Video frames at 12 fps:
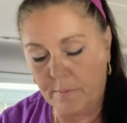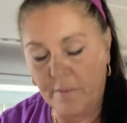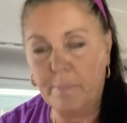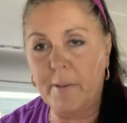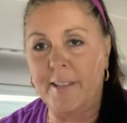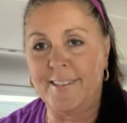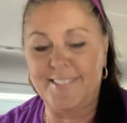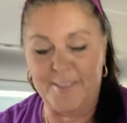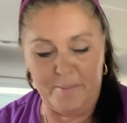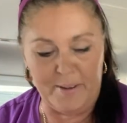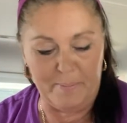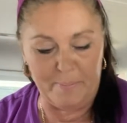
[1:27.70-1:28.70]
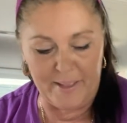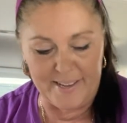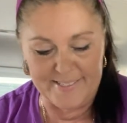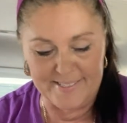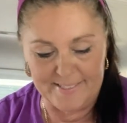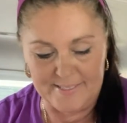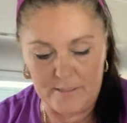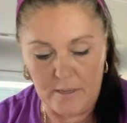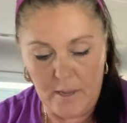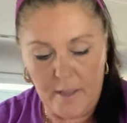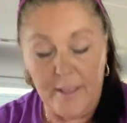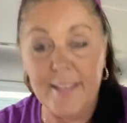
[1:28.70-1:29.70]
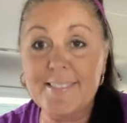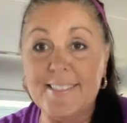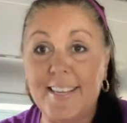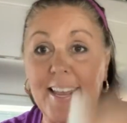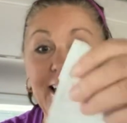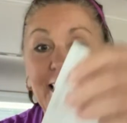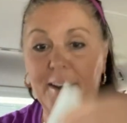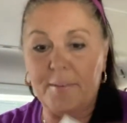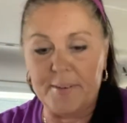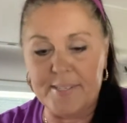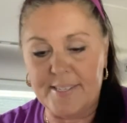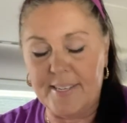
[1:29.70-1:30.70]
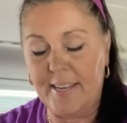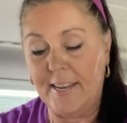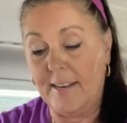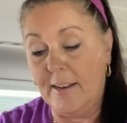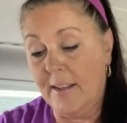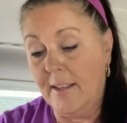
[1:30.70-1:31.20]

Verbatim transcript: We've been so many places let's see, I got a receipt.